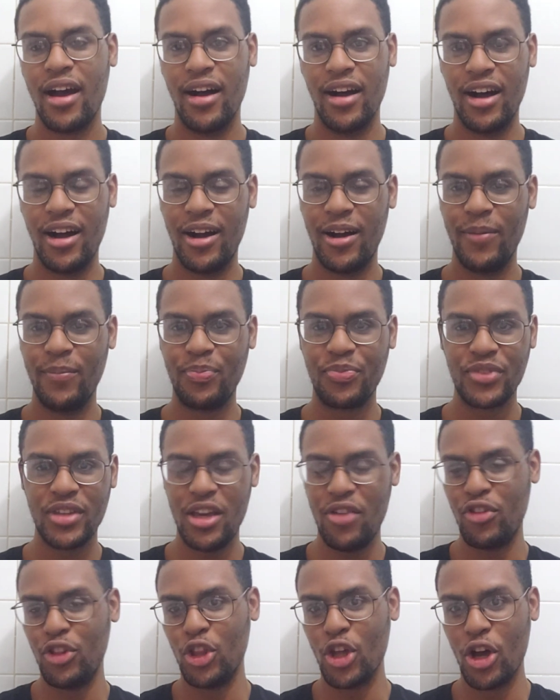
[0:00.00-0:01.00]
Um,
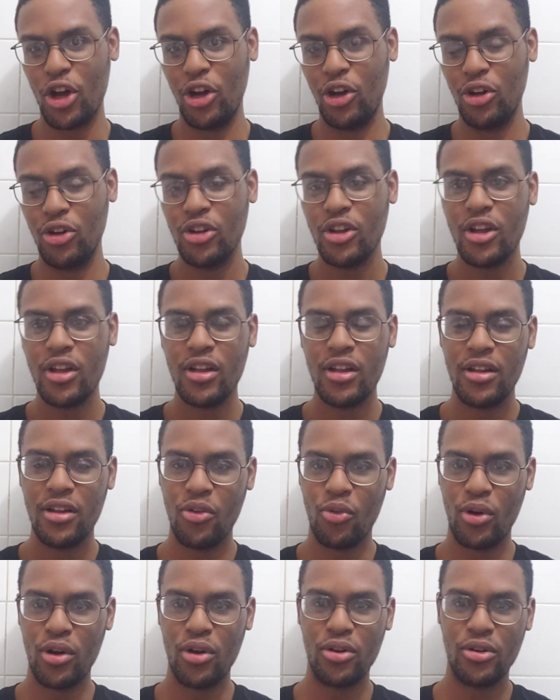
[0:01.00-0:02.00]
even though,
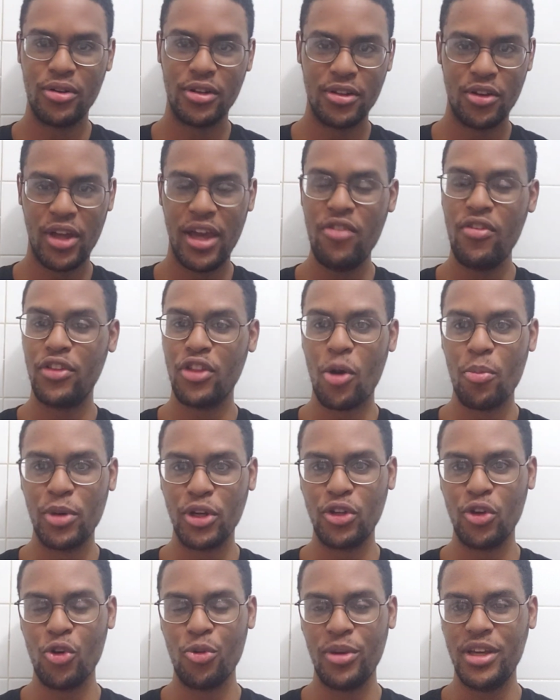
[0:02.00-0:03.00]
well, even though
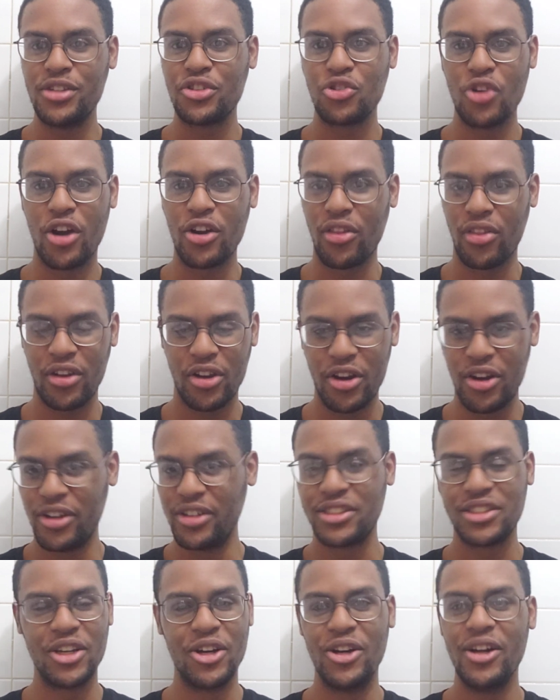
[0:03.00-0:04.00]
Megumi is stronger than
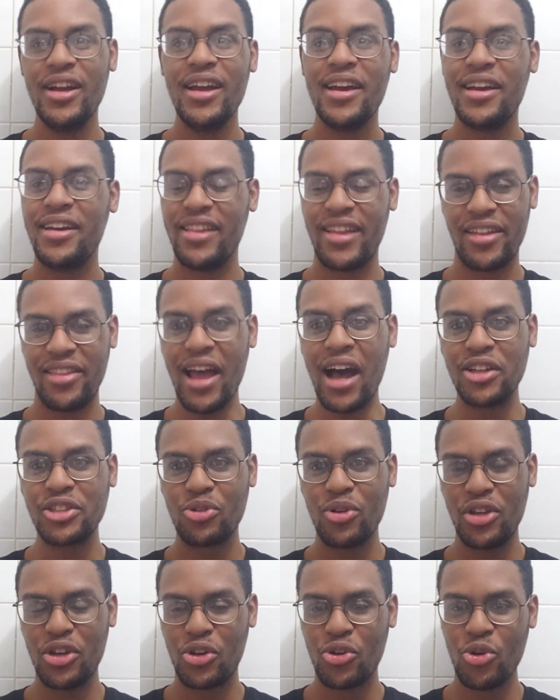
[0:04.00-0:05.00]
her. So, that was
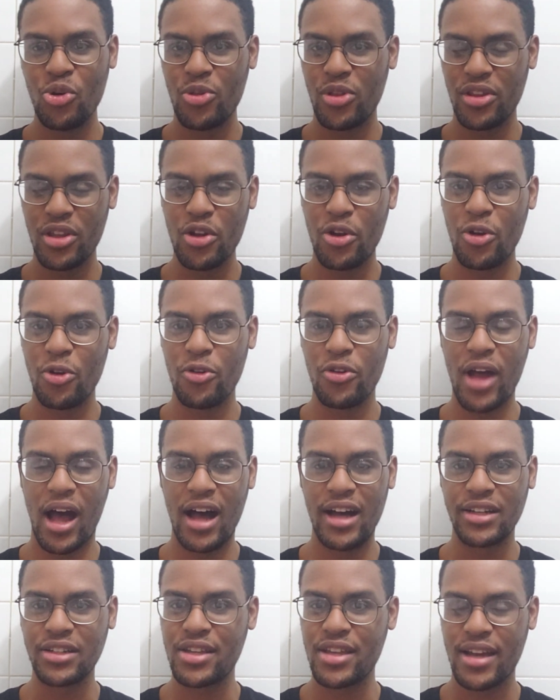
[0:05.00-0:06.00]
really cool, the little
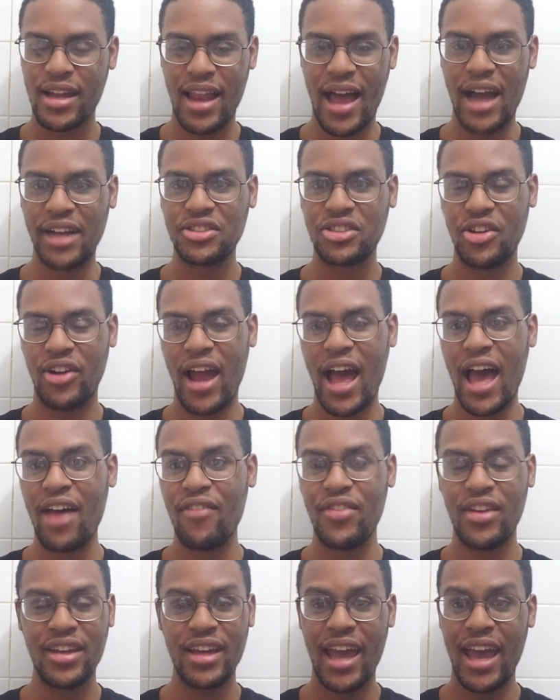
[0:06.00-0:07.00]
uh, clash they're
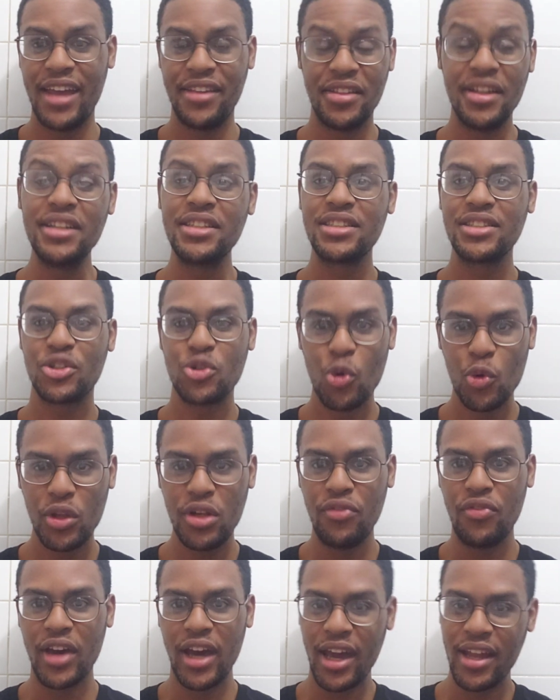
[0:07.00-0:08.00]
having. And this cool
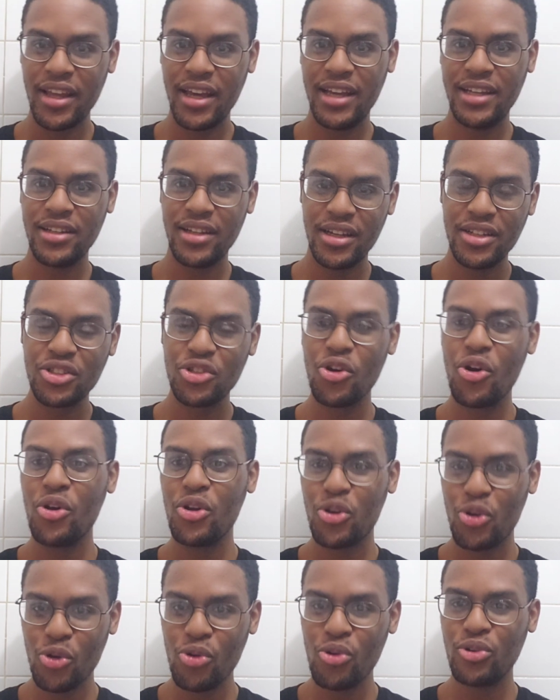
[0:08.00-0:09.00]
event is, is
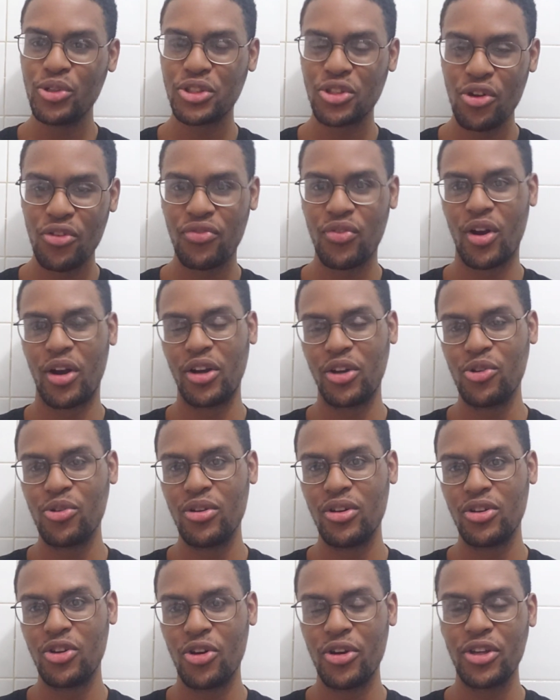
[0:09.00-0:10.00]
going cool so far,
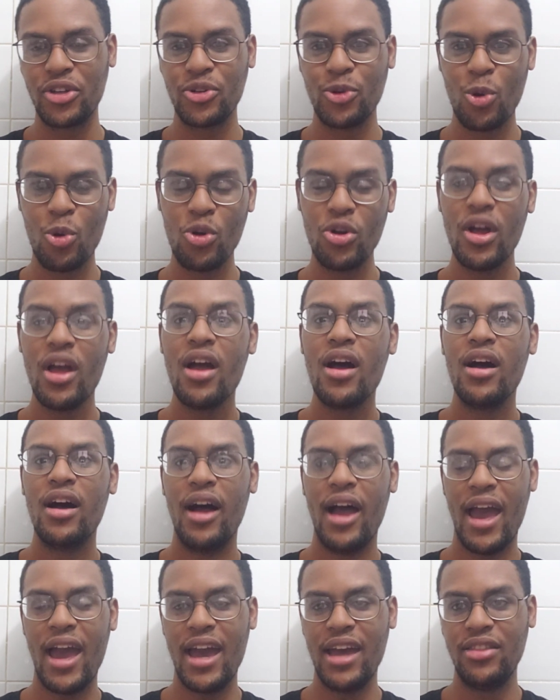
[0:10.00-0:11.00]
Go, going cool.
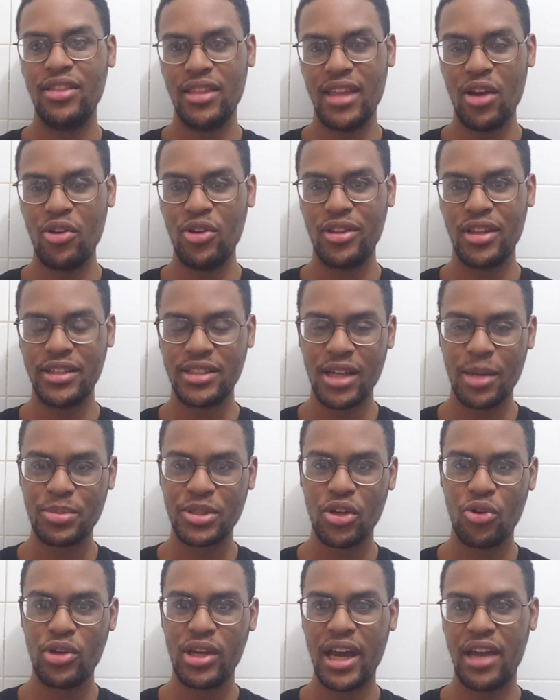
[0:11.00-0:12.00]
And then in this
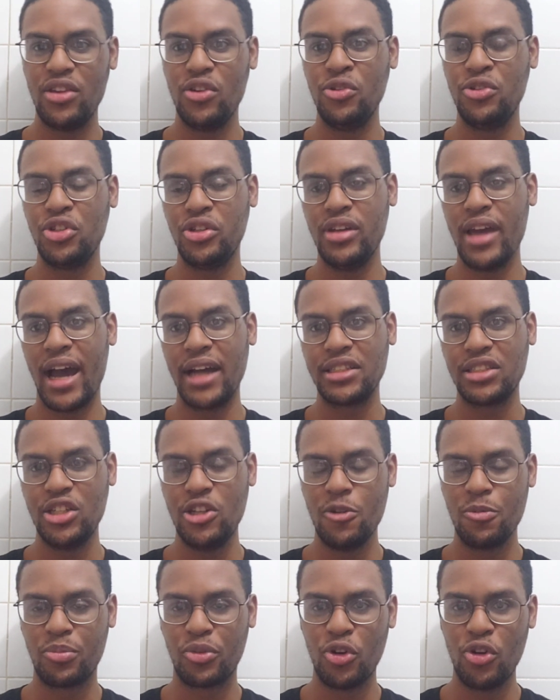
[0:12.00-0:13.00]
episode, we got Yuji
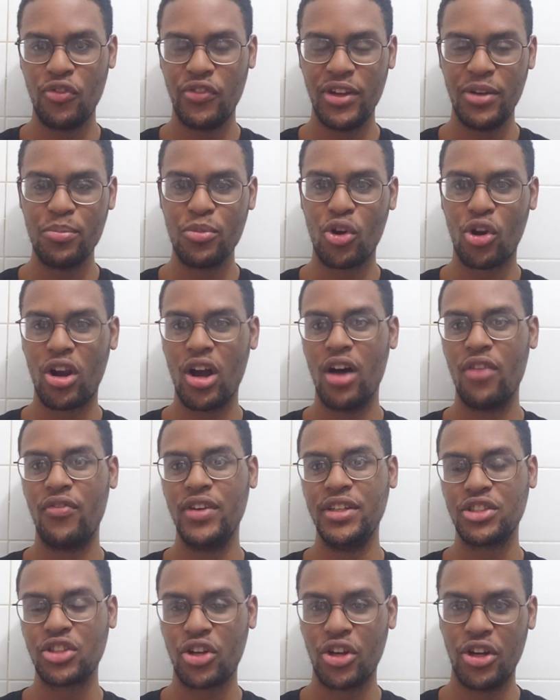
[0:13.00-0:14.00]
actually improving more of
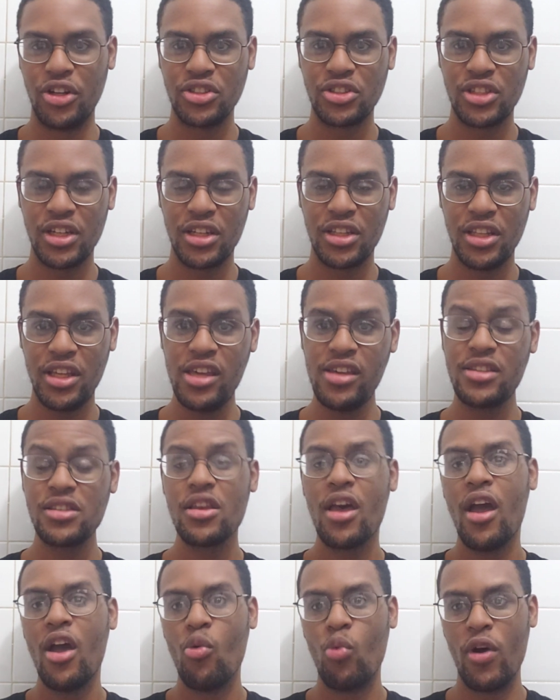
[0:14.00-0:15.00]
his curse techniques
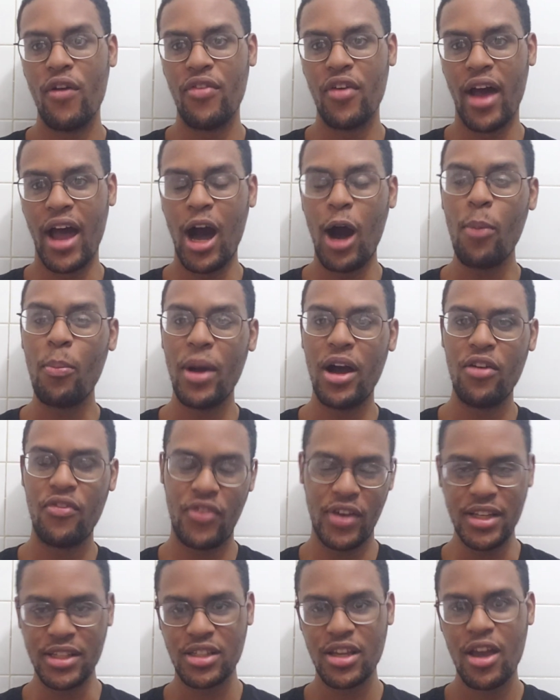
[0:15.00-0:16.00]
with the help
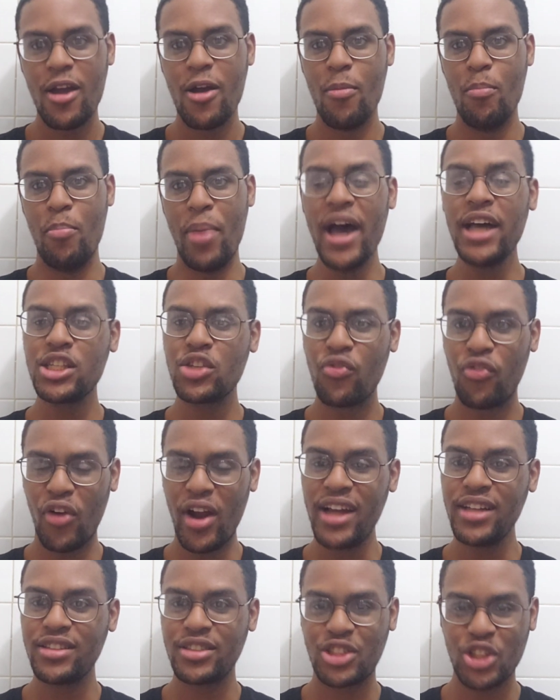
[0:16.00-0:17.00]
of his best
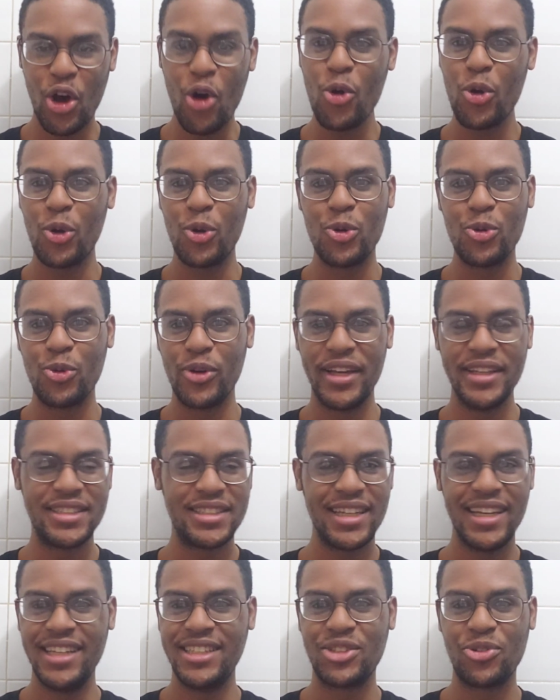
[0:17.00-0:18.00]
friend, Todo, which
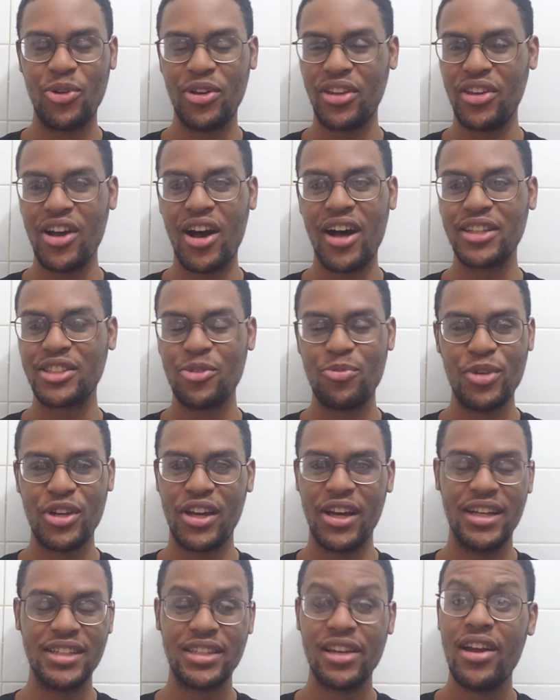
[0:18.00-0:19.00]
is really awesome
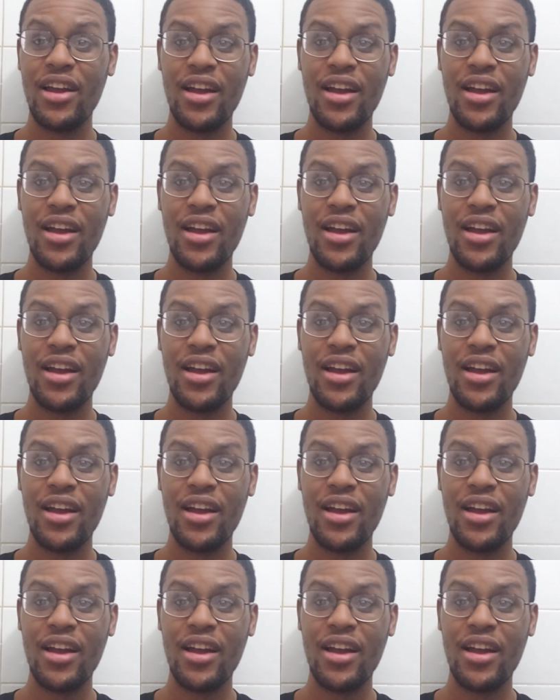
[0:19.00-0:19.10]
because